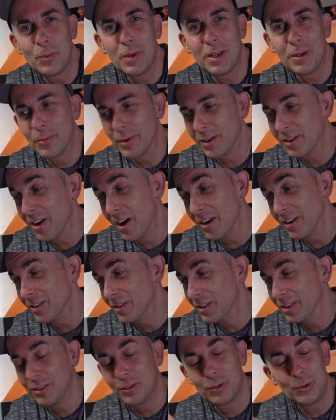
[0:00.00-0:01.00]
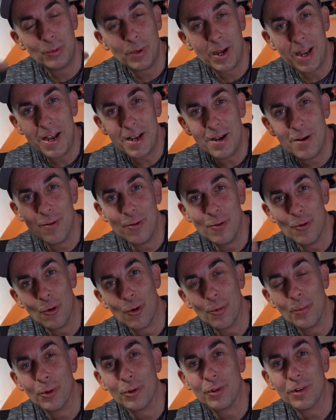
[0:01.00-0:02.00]
week we're gonna just do a
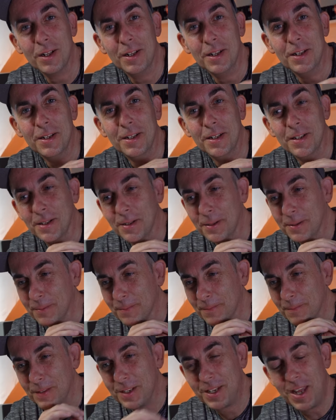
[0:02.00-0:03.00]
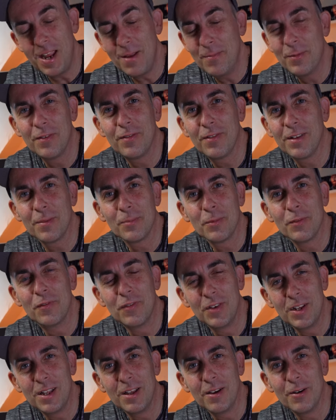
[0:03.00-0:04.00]
normal game development
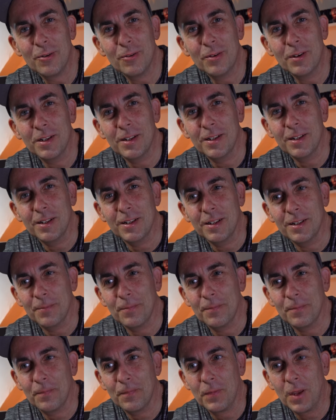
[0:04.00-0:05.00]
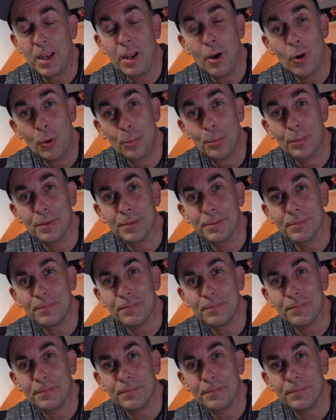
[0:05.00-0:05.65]
video. I hope.